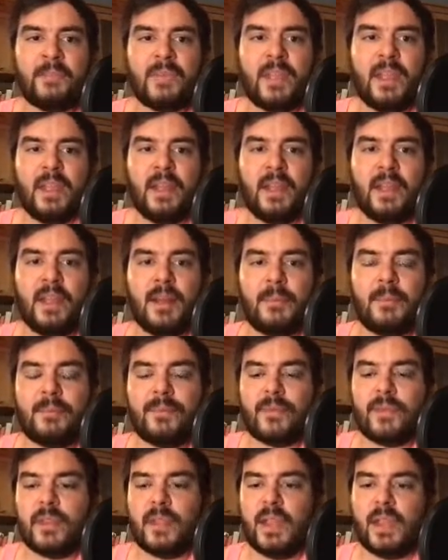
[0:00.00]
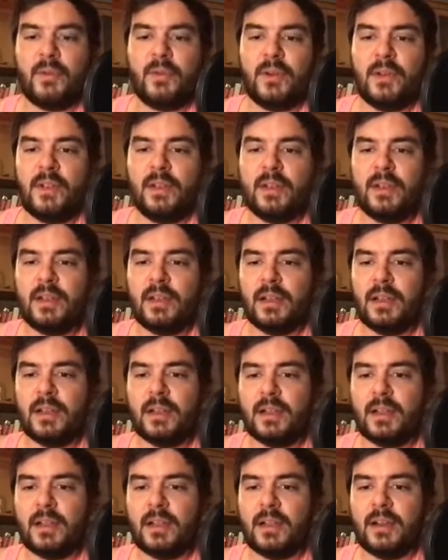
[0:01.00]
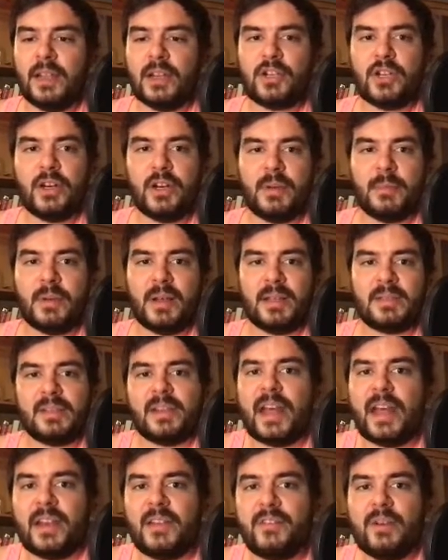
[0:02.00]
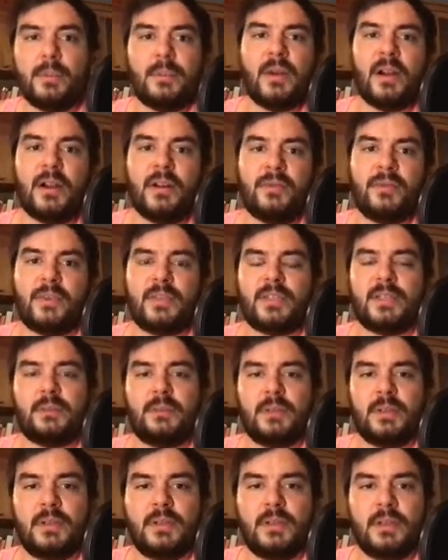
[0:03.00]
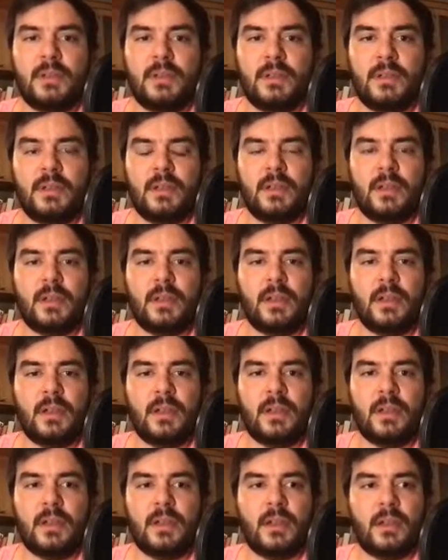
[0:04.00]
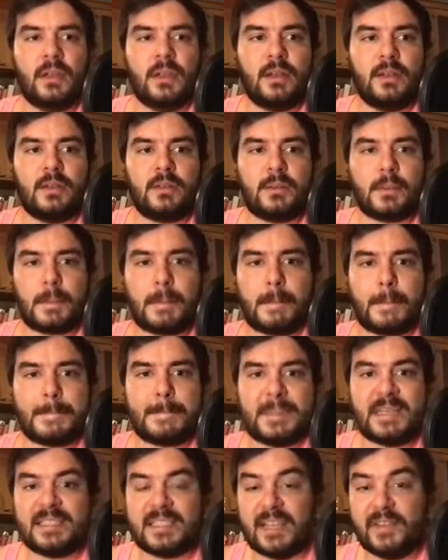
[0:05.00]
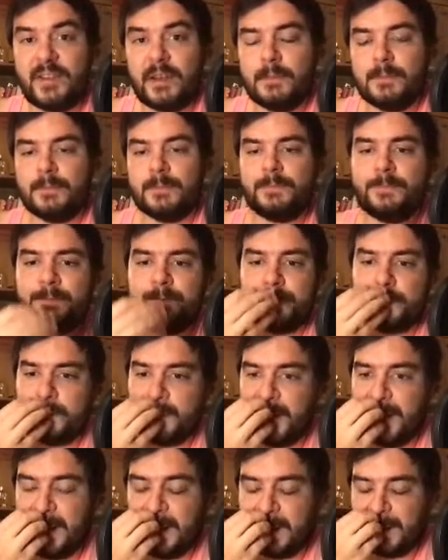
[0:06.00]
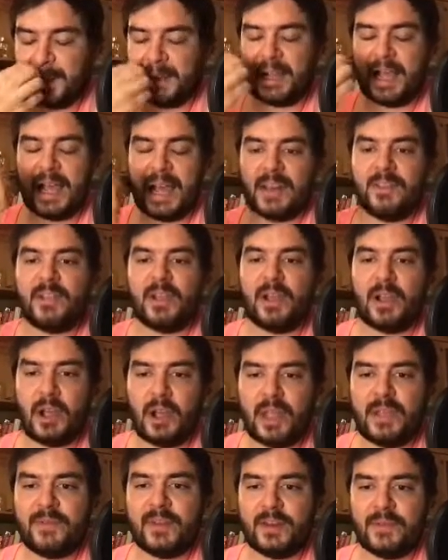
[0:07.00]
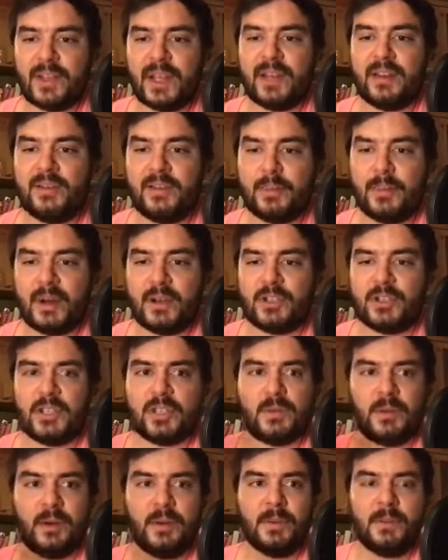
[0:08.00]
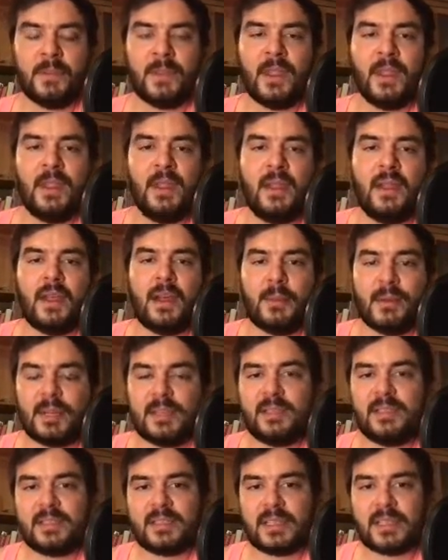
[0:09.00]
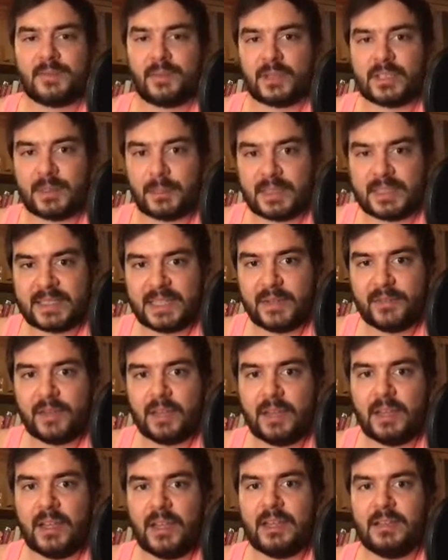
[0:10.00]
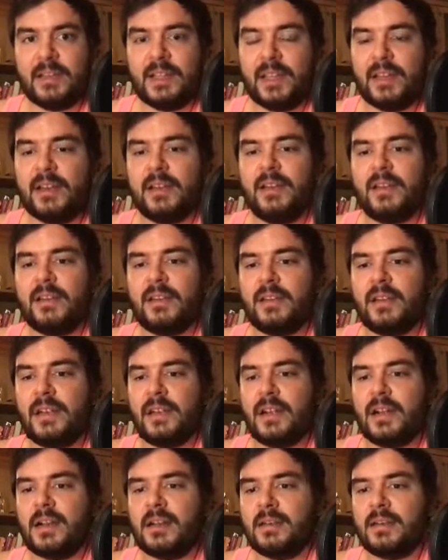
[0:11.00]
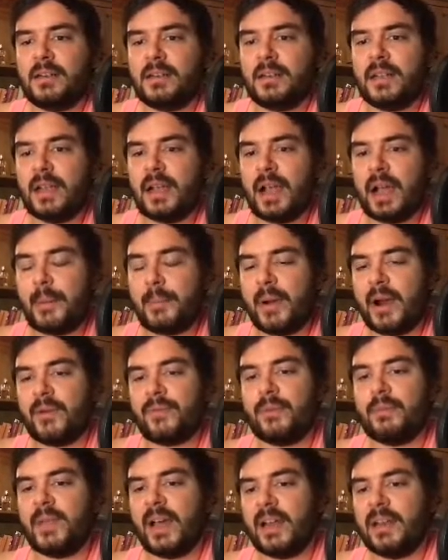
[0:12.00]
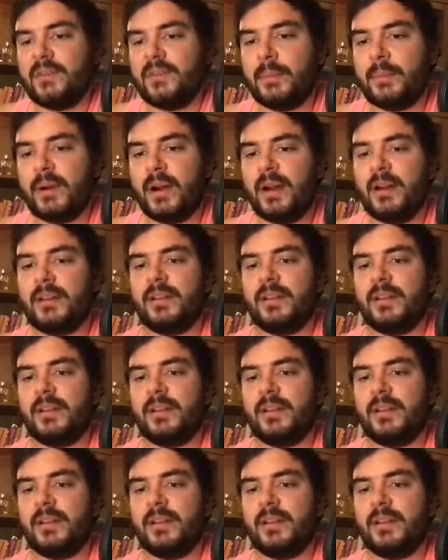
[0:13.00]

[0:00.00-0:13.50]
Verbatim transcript: um, every uh, natural number has an uneven part. For example, uh, seven, you know, and even if the uneven part is just one. Uh, but in this case, for example, seven, and then apart from the uneven part,